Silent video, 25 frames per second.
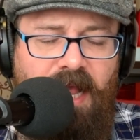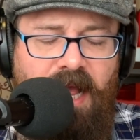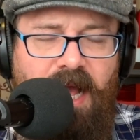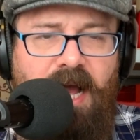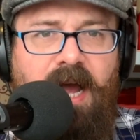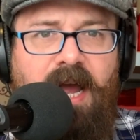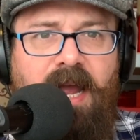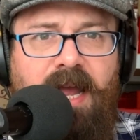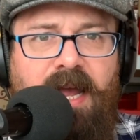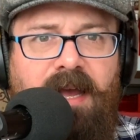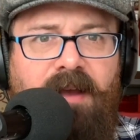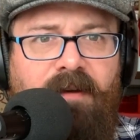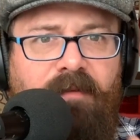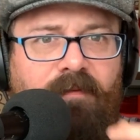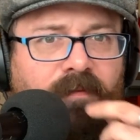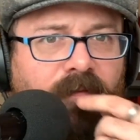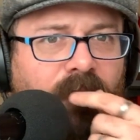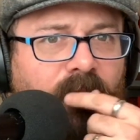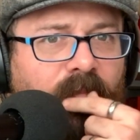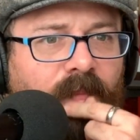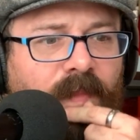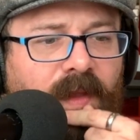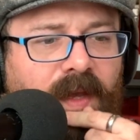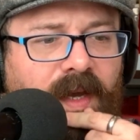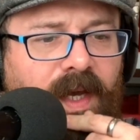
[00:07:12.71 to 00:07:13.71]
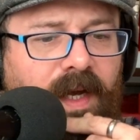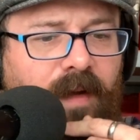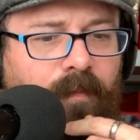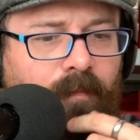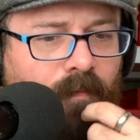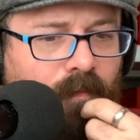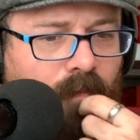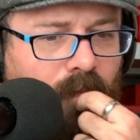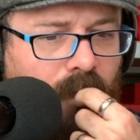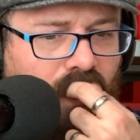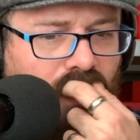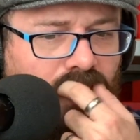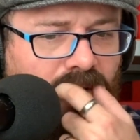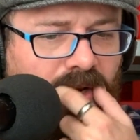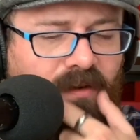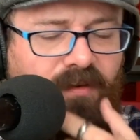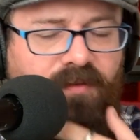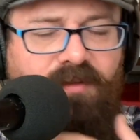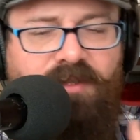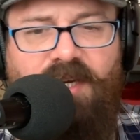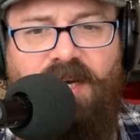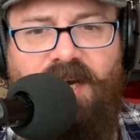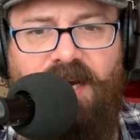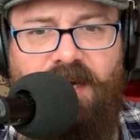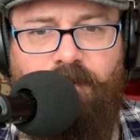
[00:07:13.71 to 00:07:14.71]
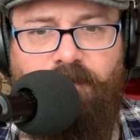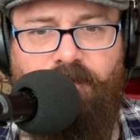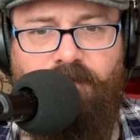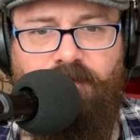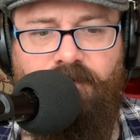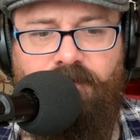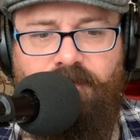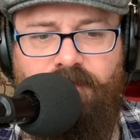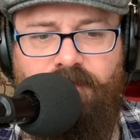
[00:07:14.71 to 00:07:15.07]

I have a lot of time